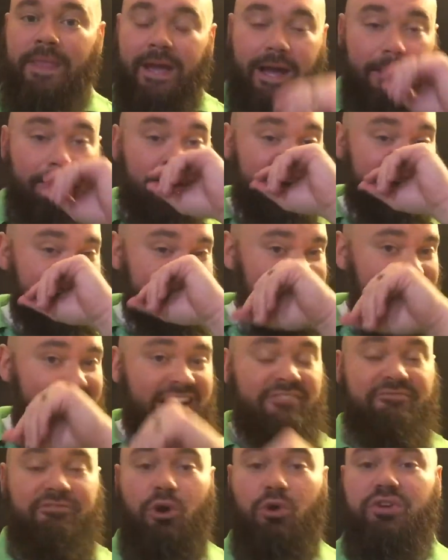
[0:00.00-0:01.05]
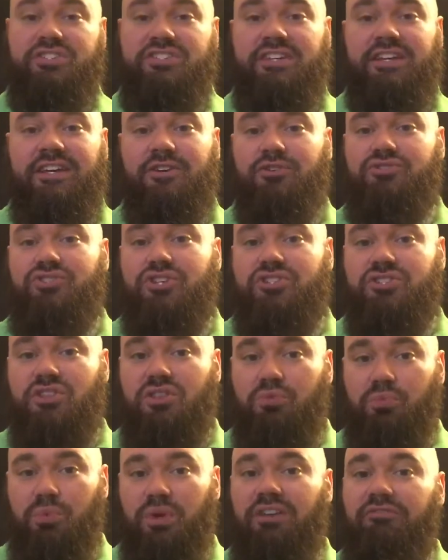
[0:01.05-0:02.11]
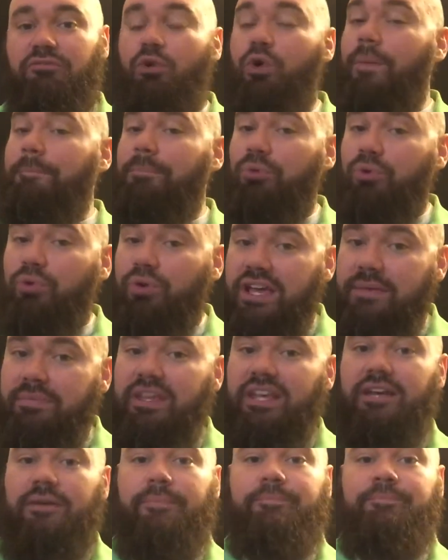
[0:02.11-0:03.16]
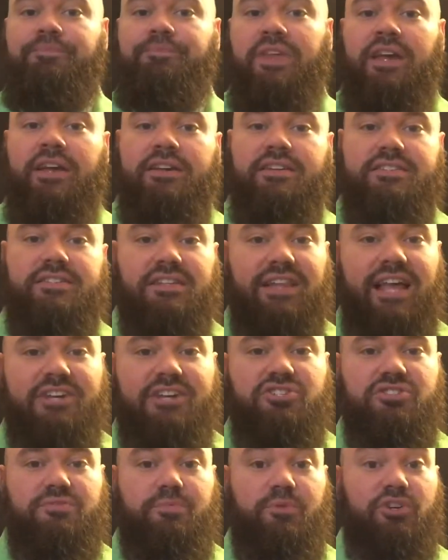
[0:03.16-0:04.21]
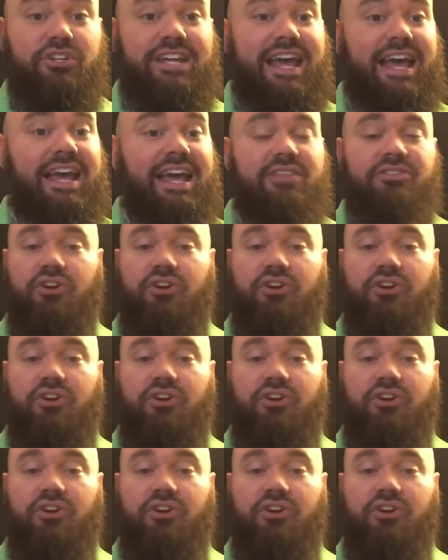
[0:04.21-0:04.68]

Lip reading: I break it down and focus in on just 3 to 4 premium selections per day.